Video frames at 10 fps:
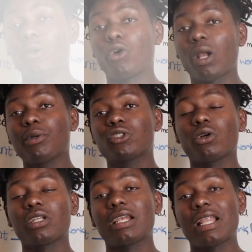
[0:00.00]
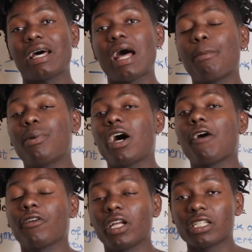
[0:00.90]
We're going to be talking a lot about
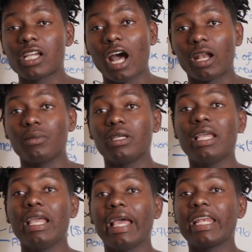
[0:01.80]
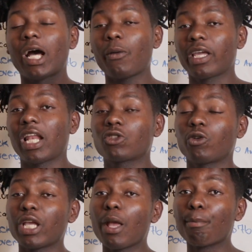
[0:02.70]
African economy and how we can
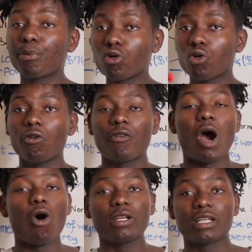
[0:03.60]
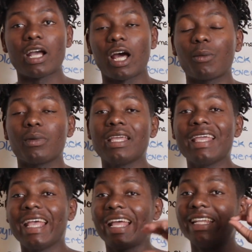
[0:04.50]
actually improve our own economy
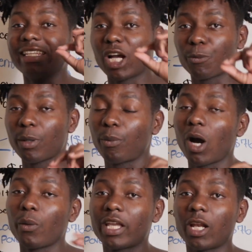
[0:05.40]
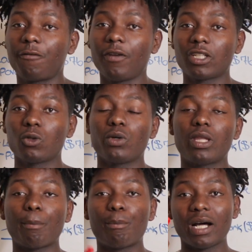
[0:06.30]
and the young people, how we get affected with
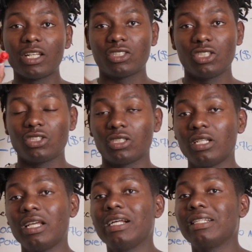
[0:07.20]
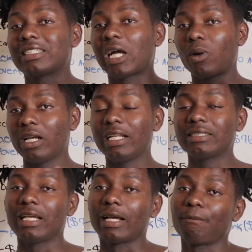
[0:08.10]
the bad decision that our leader
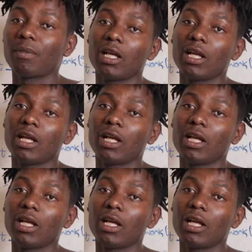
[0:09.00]
take.